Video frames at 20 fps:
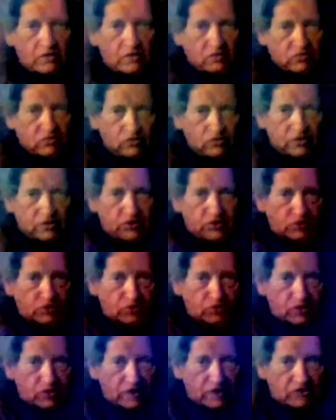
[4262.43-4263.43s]
then you could do
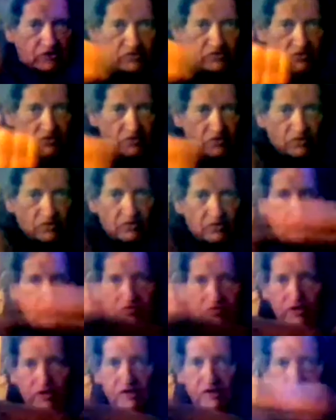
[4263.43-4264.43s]
this.
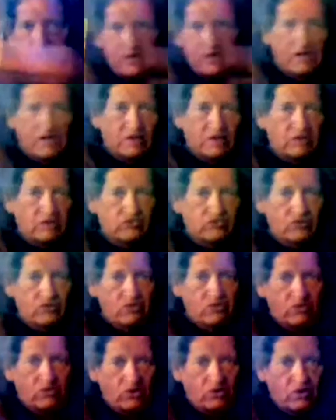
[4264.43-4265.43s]
See? So
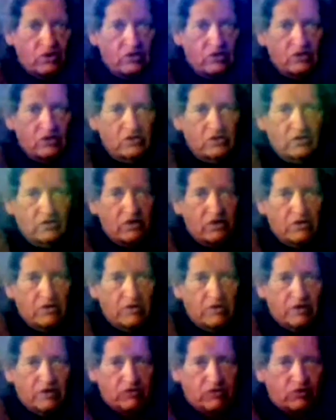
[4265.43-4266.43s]

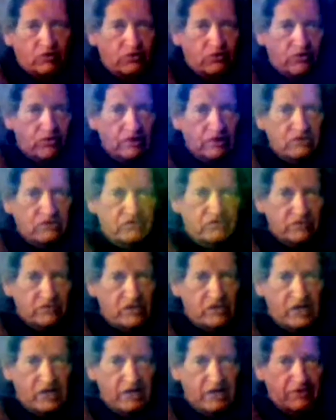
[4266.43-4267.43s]
and you could do this,
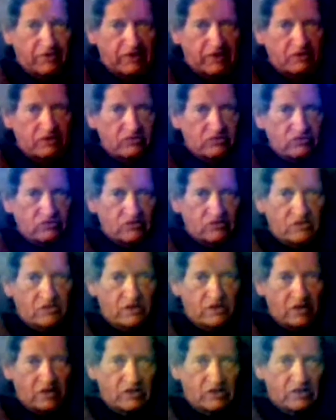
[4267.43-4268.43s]
and then
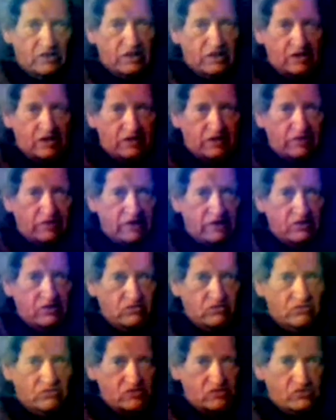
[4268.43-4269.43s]

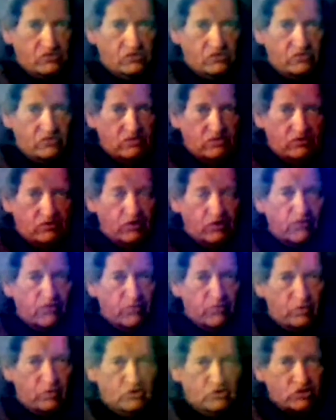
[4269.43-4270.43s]
if you
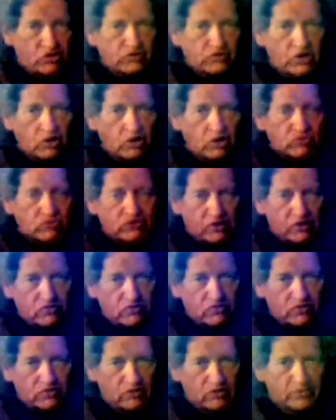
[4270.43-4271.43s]
want to just coast on a
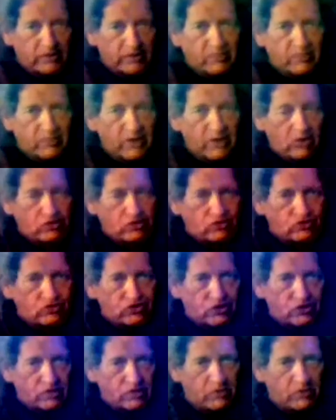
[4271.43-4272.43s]
little bit of power, just
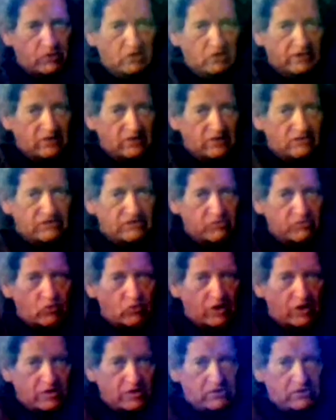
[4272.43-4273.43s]
shut them all down except
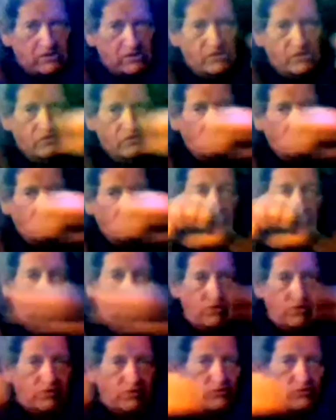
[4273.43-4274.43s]
one,
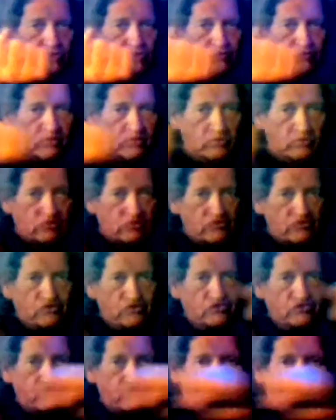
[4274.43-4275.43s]
or the two front ones. You
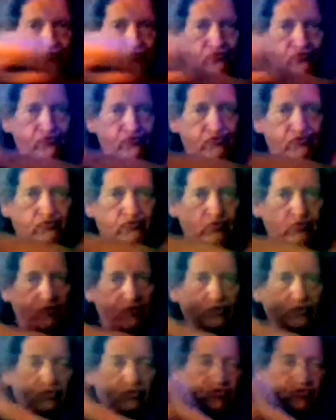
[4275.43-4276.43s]
just
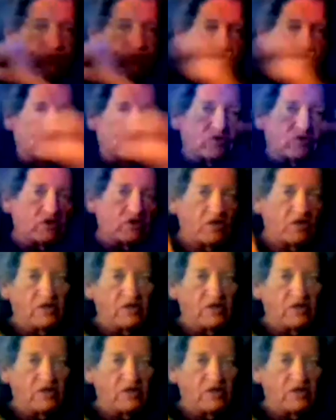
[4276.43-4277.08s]
cruise along.